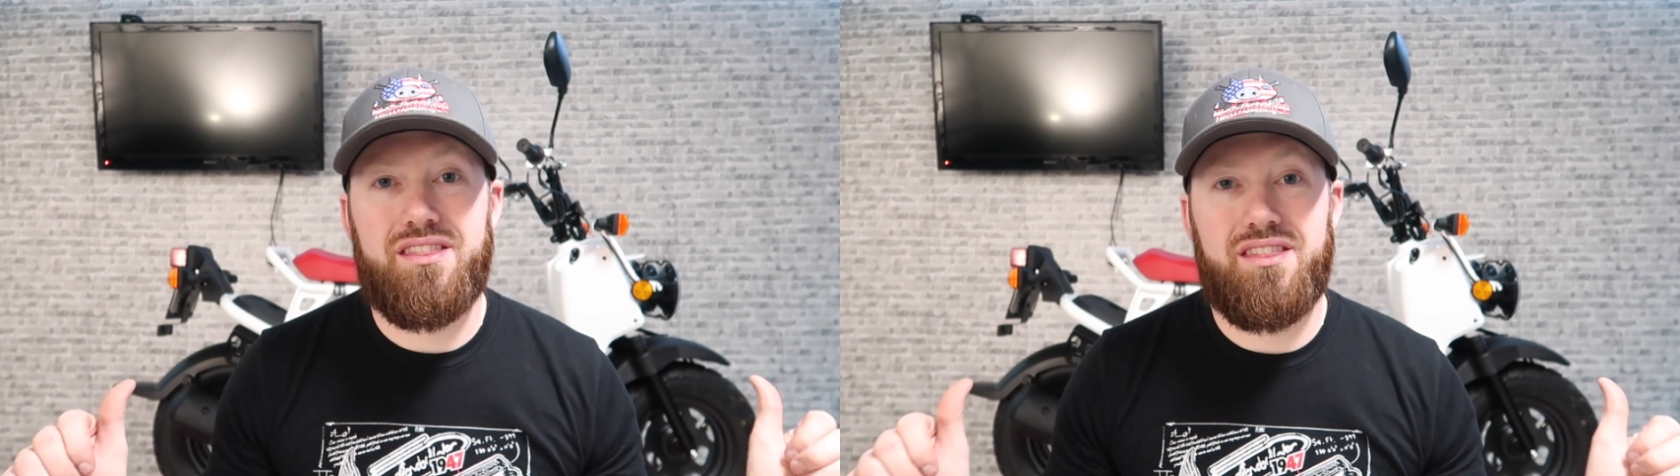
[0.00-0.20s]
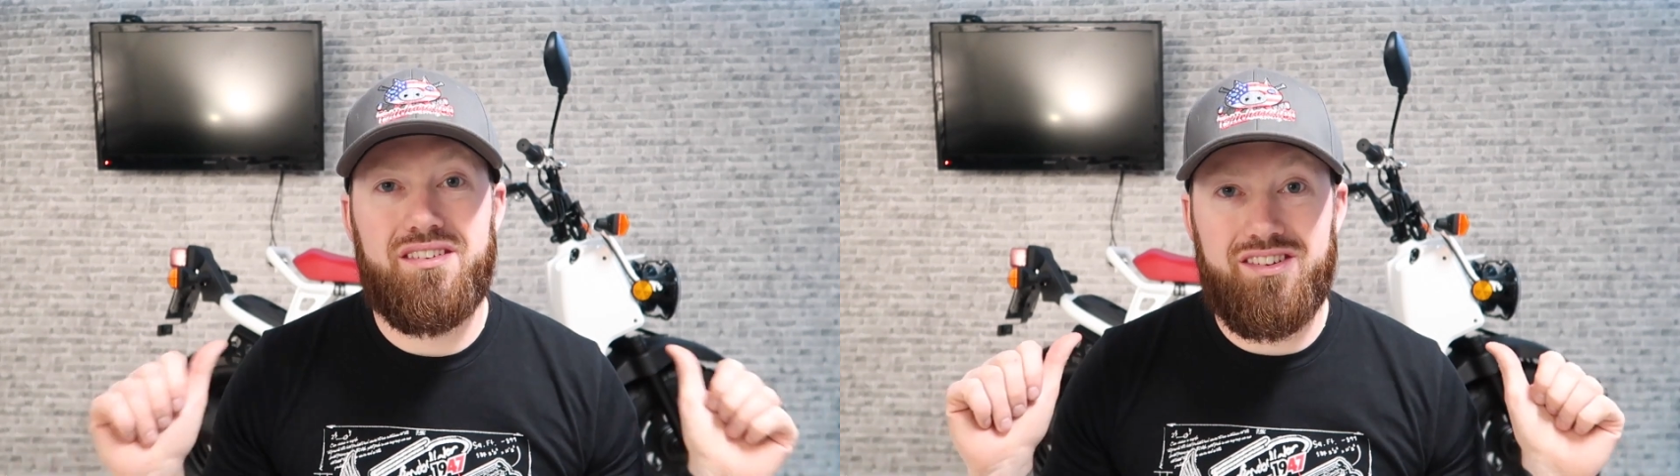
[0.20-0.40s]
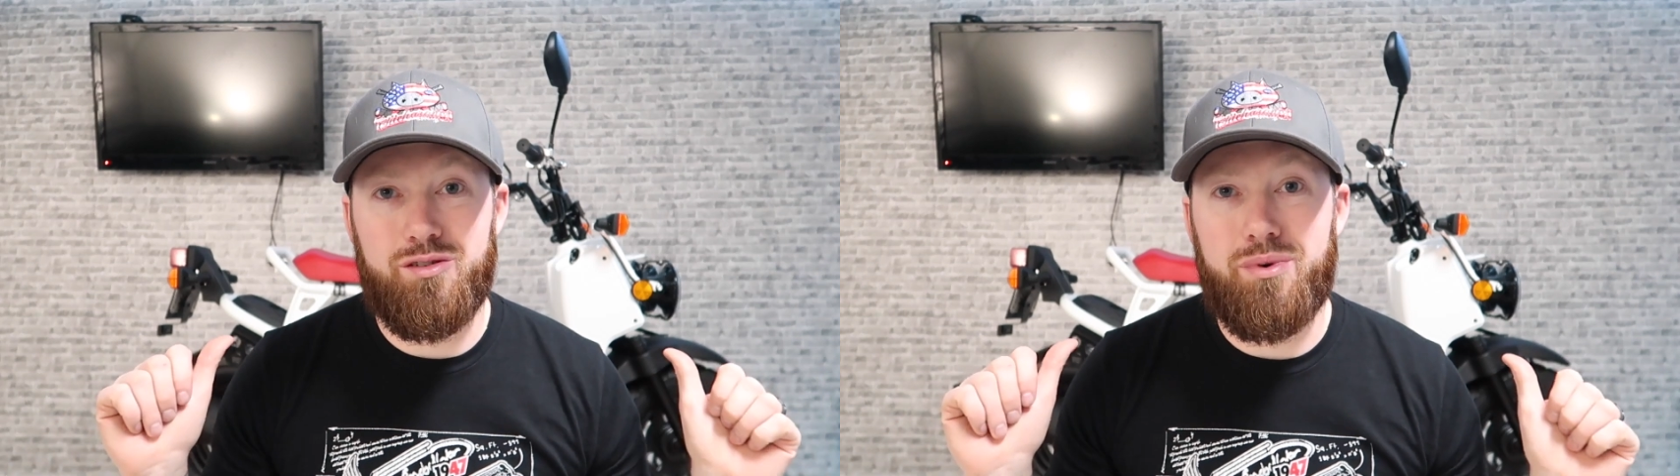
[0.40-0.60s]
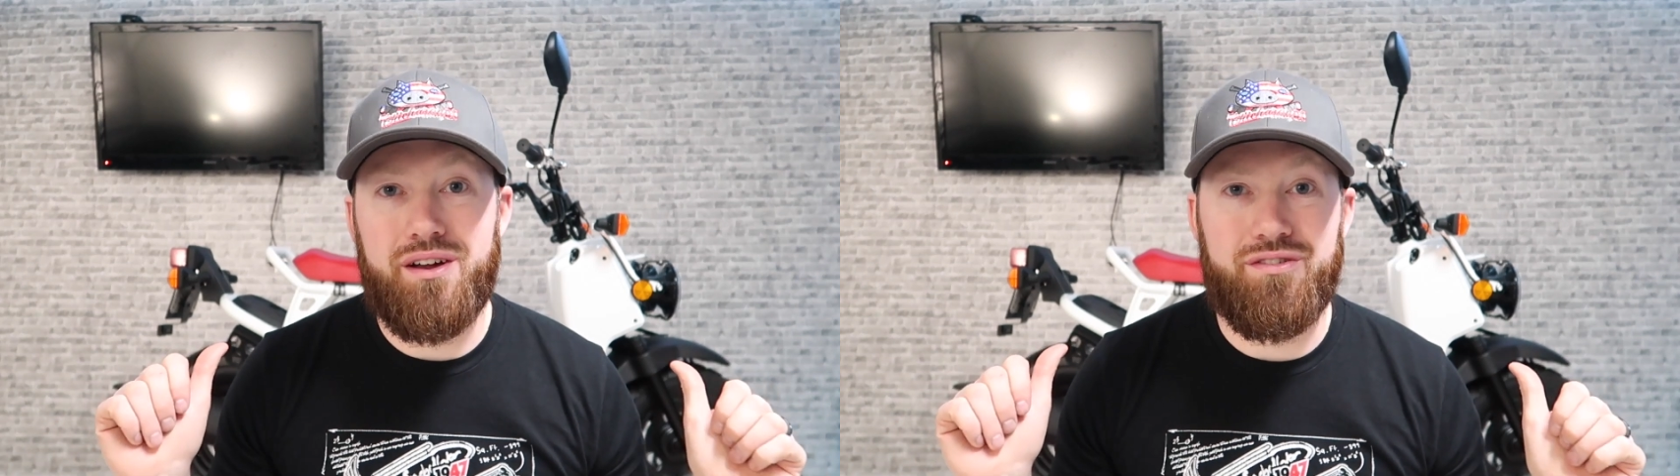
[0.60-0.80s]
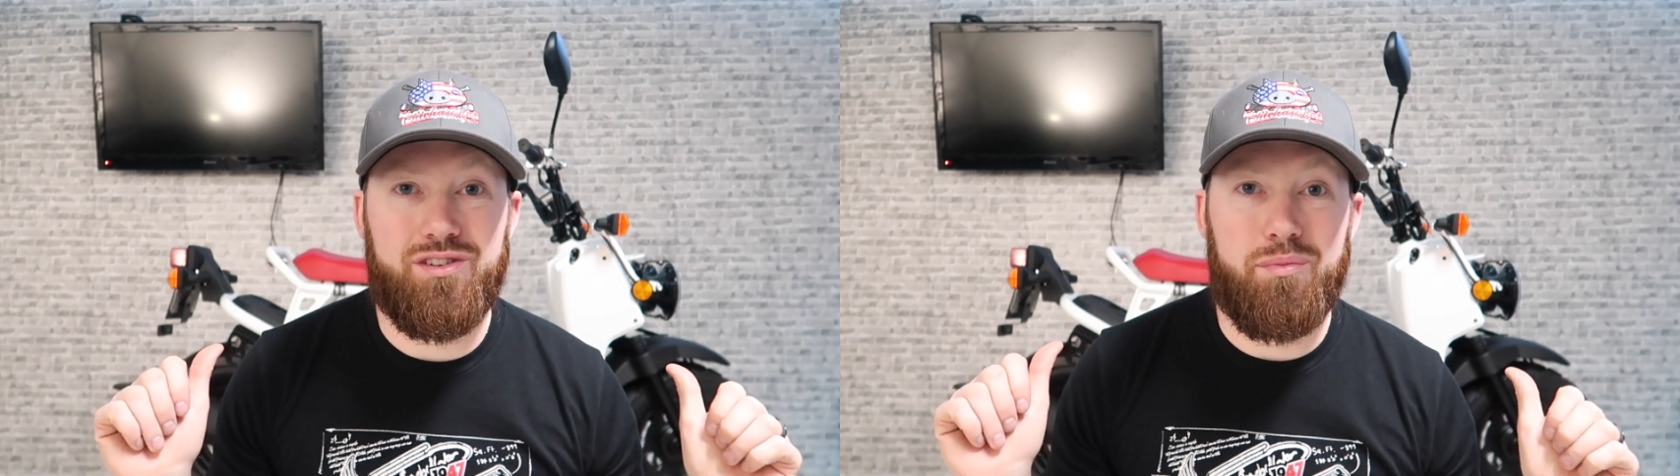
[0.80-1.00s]
This is a bike
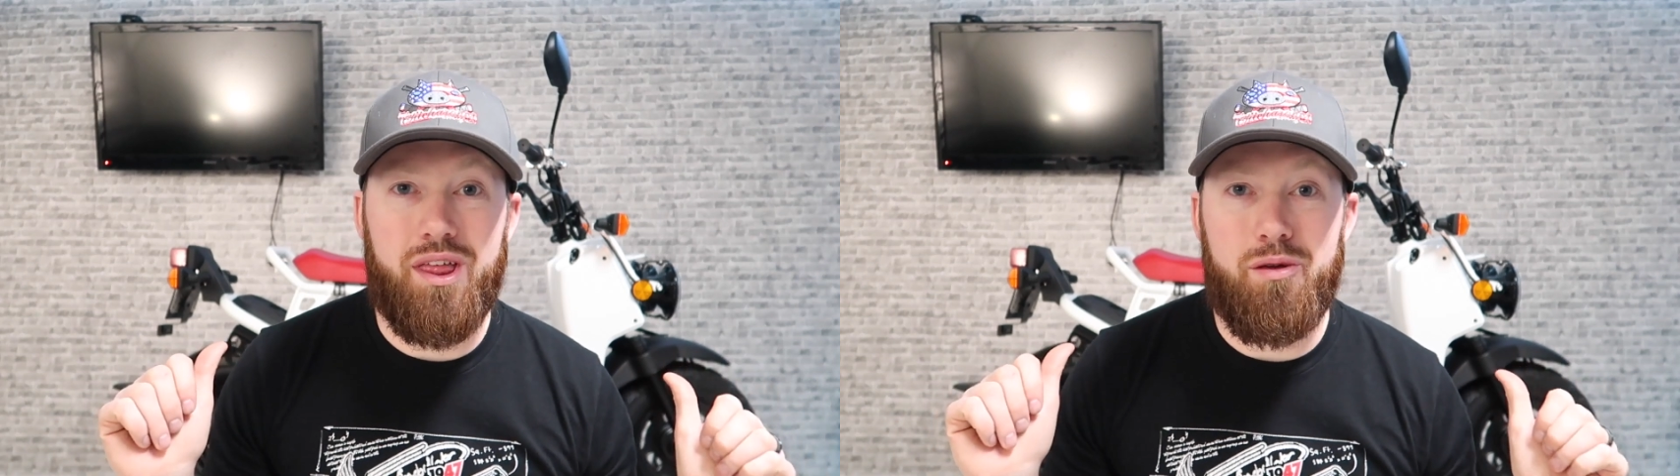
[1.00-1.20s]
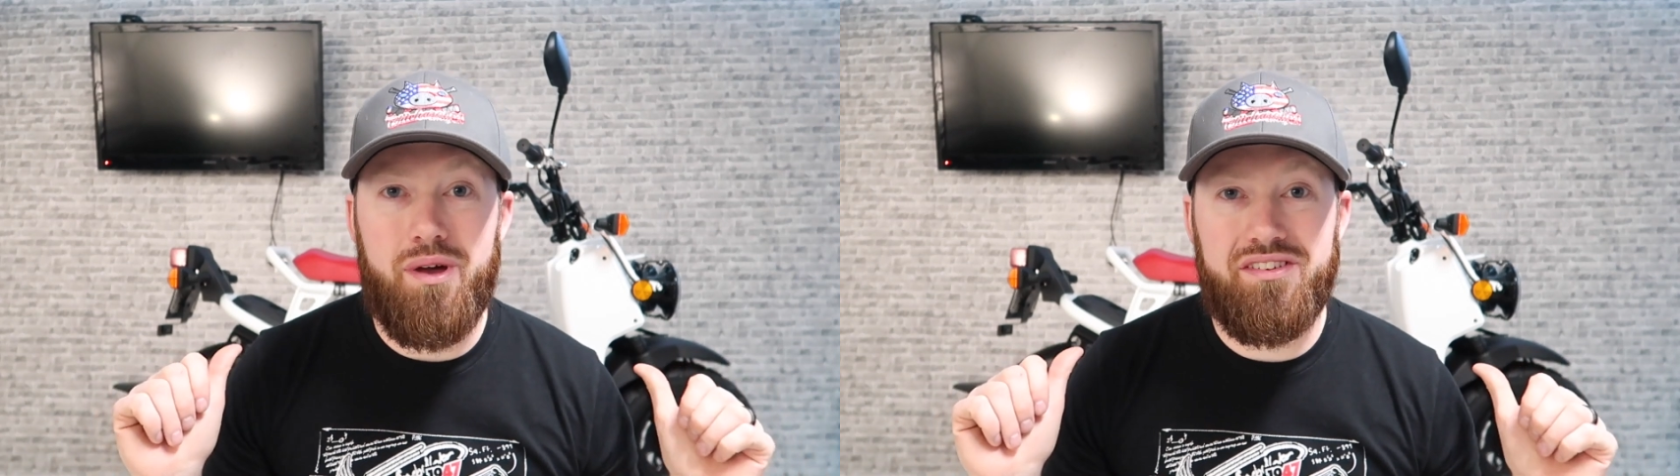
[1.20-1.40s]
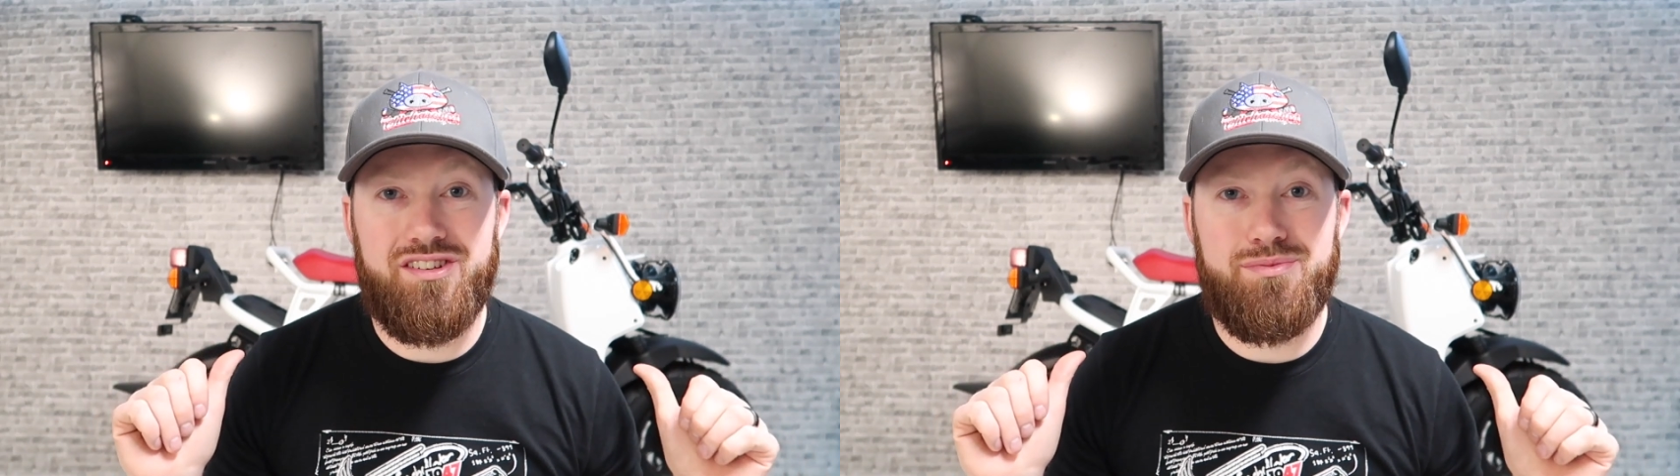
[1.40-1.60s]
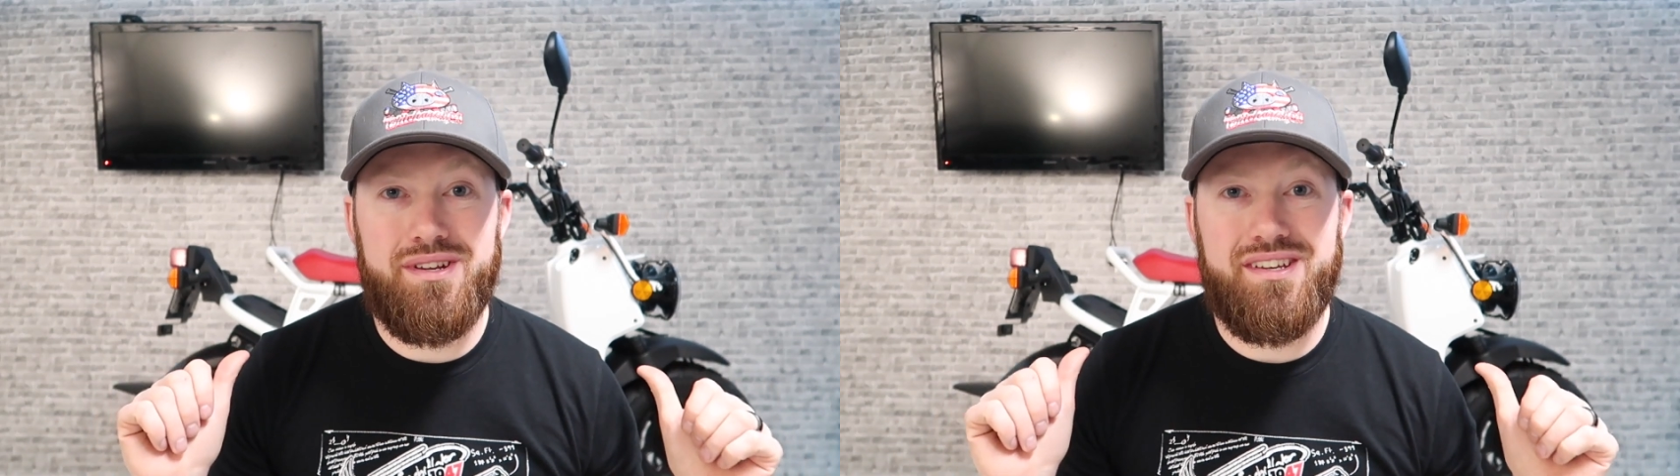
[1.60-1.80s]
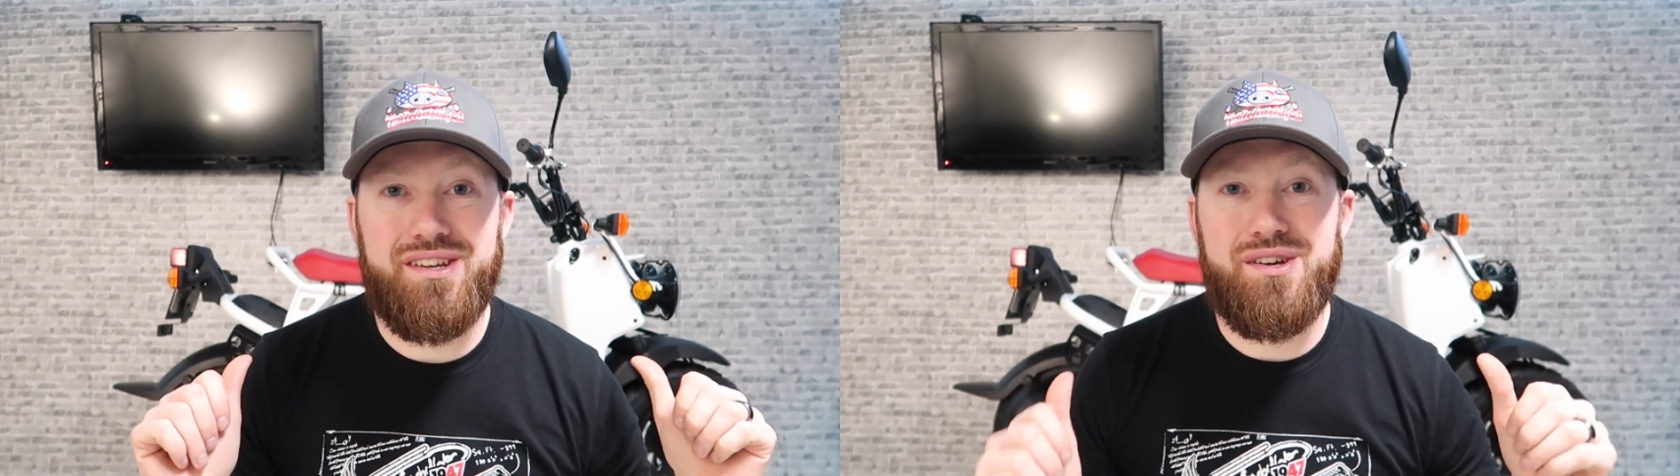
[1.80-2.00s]
for somebody that messaged
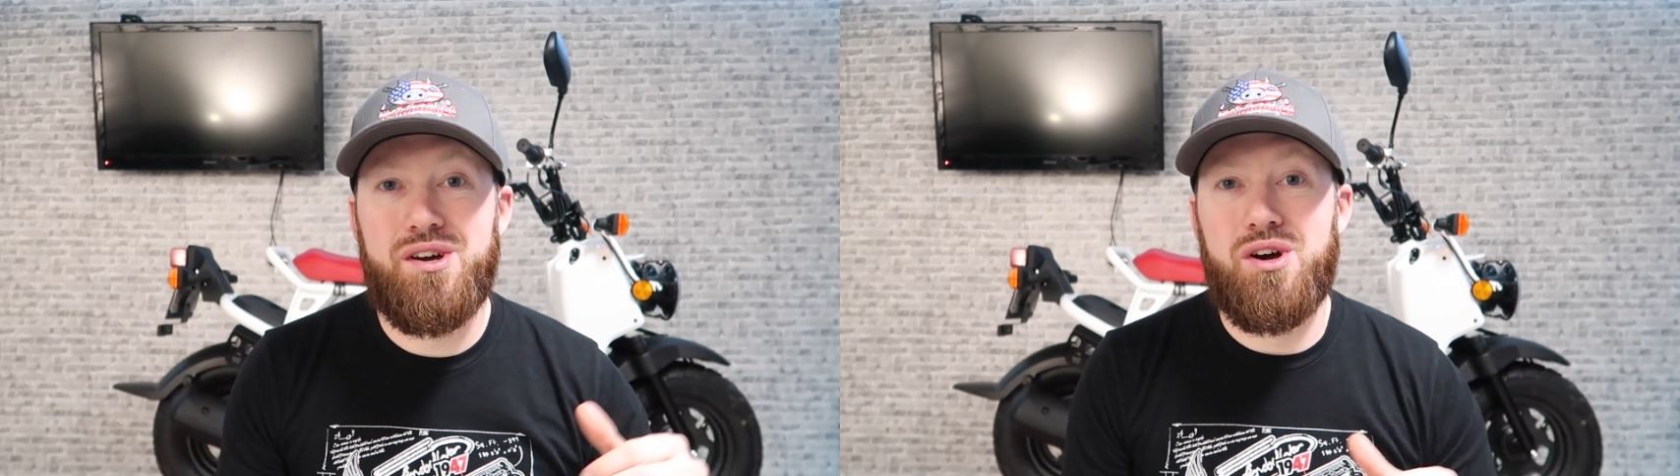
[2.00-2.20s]
me,